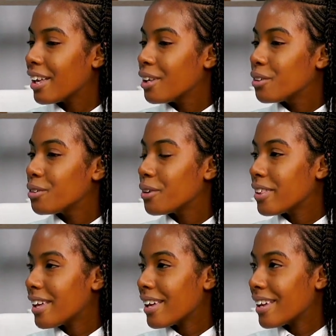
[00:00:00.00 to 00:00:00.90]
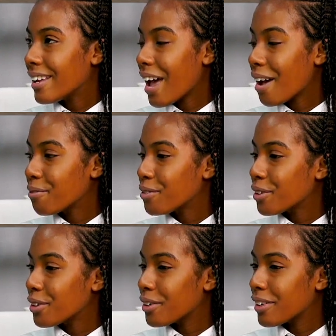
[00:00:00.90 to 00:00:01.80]
So then after
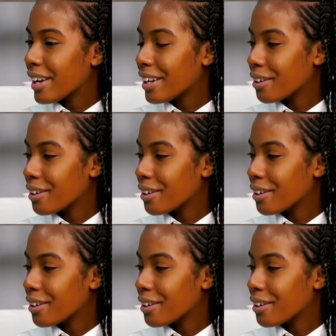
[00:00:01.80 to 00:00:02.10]
I